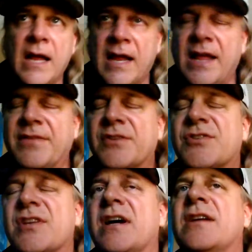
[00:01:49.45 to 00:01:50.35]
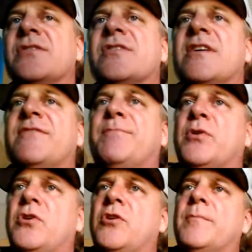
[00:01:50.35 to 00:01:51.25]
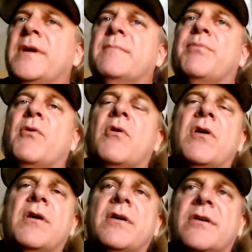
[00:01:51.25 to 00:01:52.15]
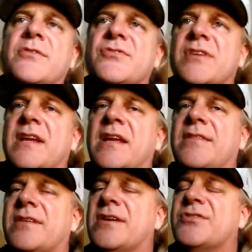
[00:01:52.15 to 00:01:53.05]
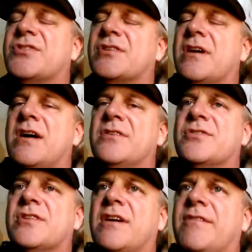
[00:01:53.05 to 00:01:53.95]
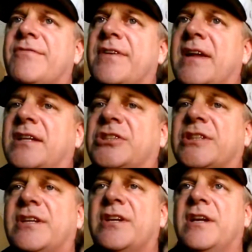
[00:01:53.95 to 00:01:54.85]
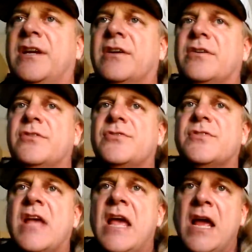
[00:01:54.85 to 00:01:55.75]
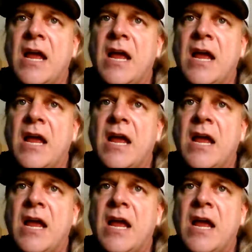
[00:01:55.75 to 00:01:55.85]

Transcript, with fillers: and the sons of Pullman porters and the sons of engineers